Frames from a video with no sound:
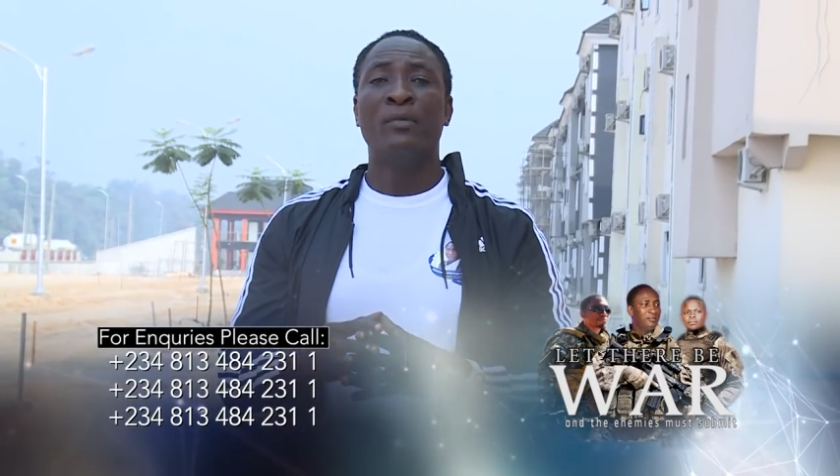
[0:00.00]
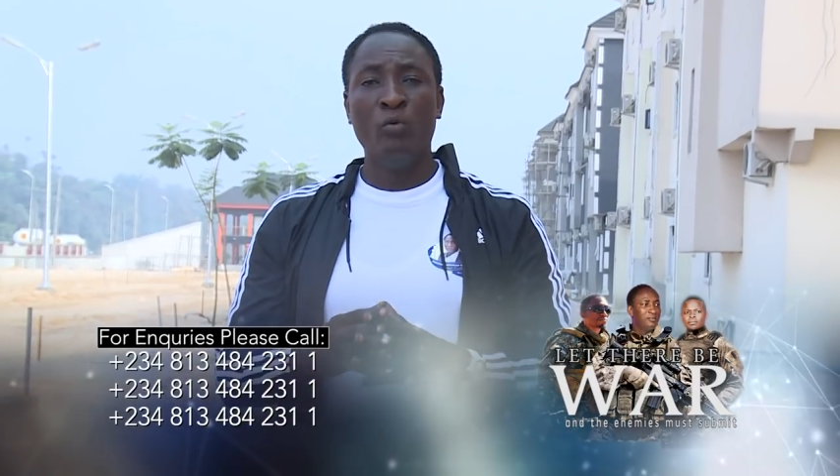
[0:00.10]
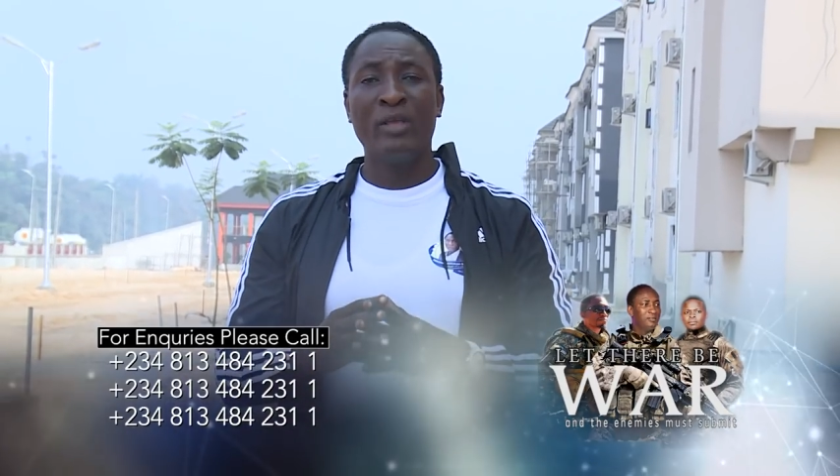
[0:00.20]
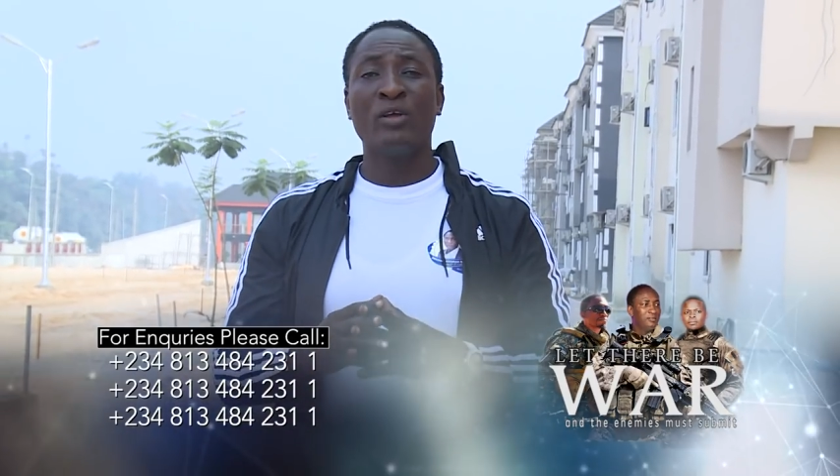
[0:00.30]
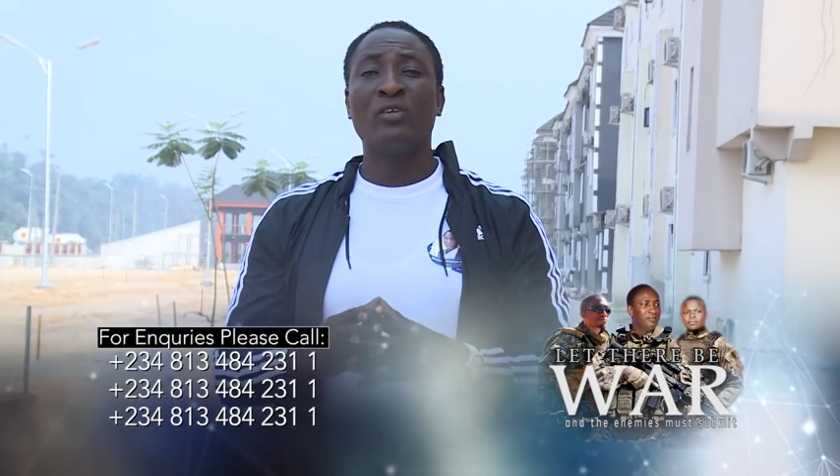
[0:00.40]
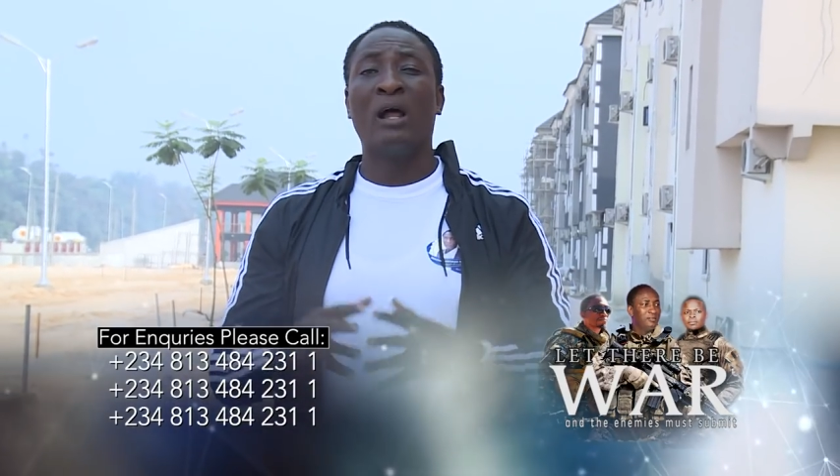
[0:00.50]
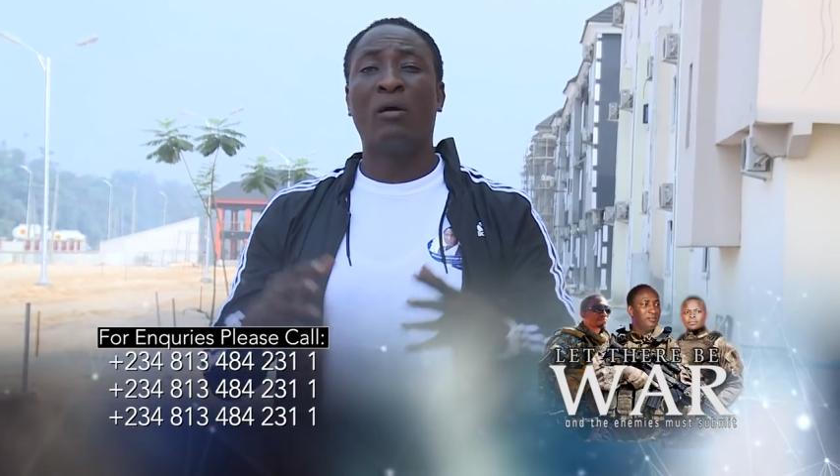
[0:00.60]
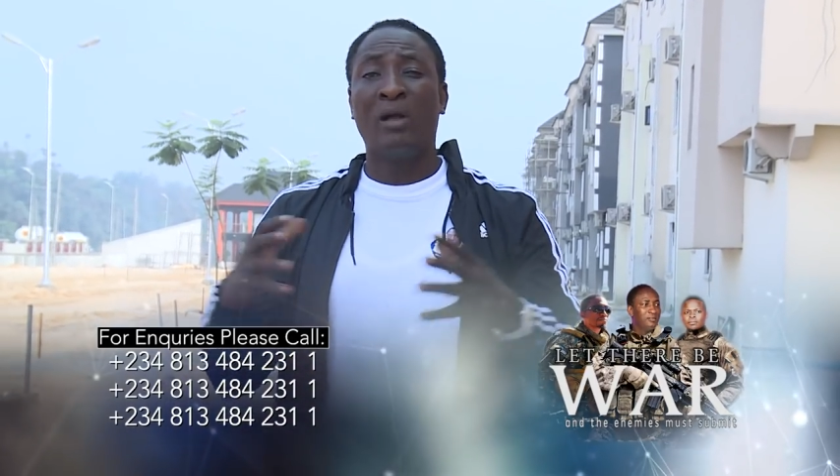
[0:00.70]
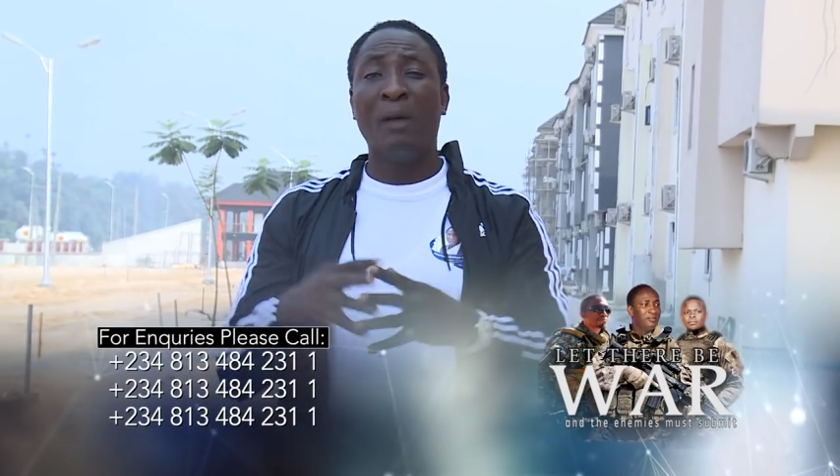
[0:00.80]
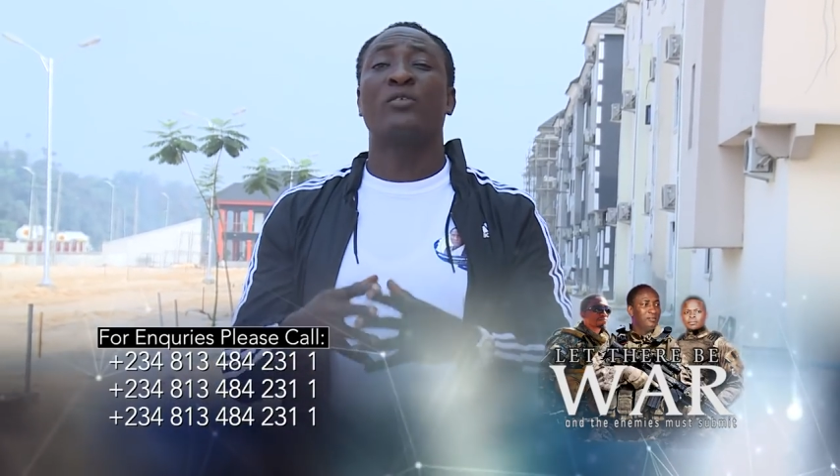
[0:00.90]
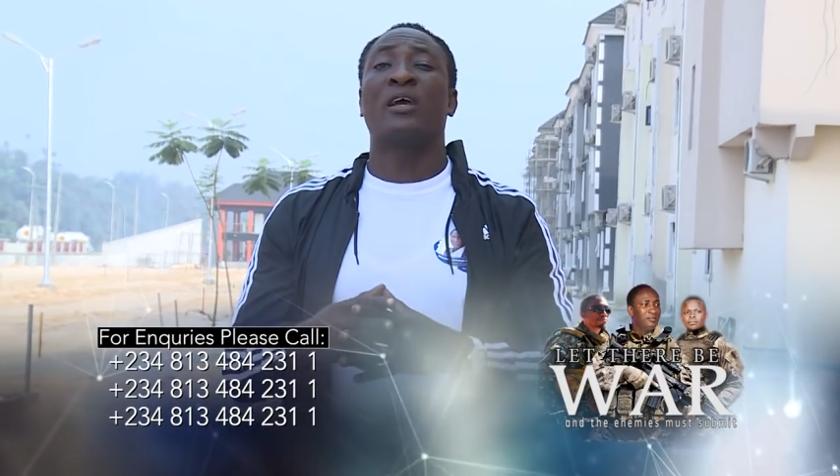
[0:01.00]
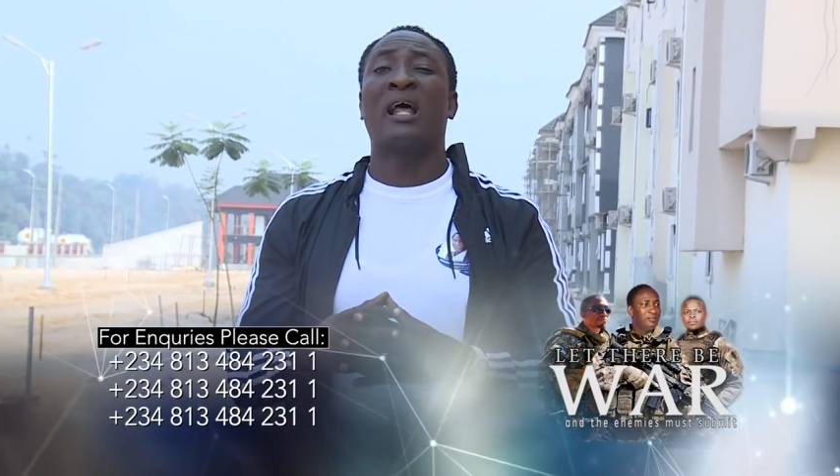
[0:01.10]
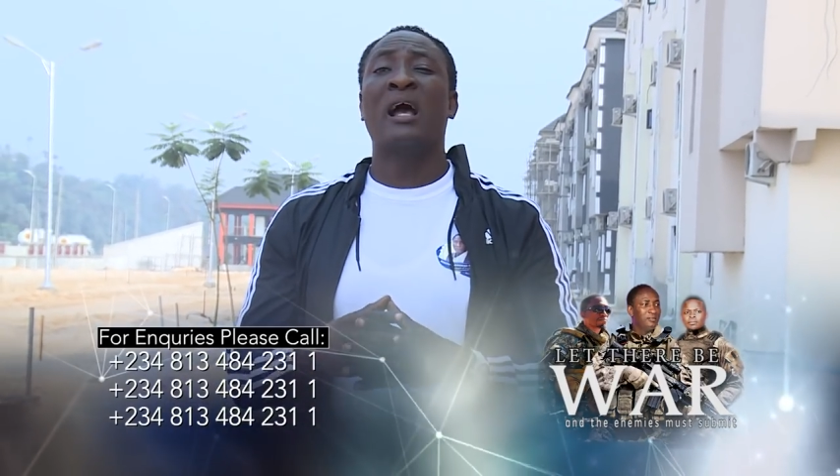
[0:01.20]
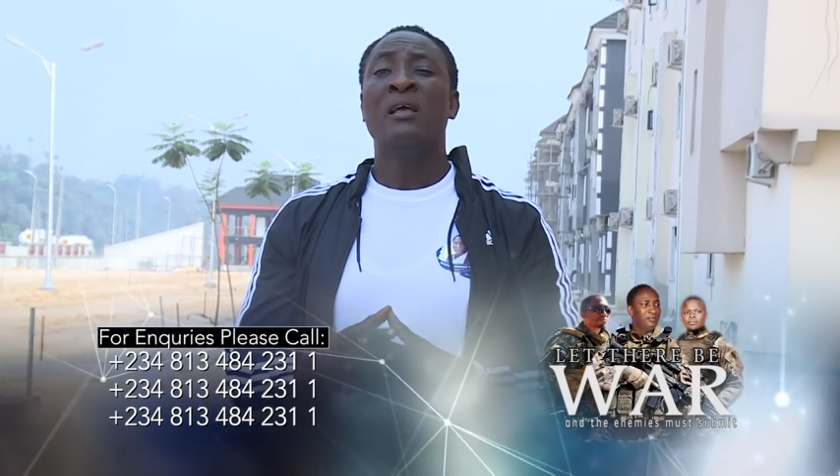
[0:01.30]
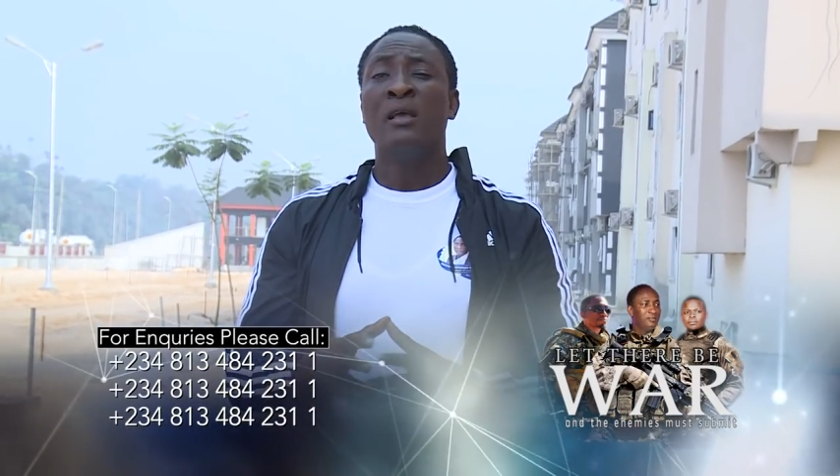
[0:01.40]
We're going to now come together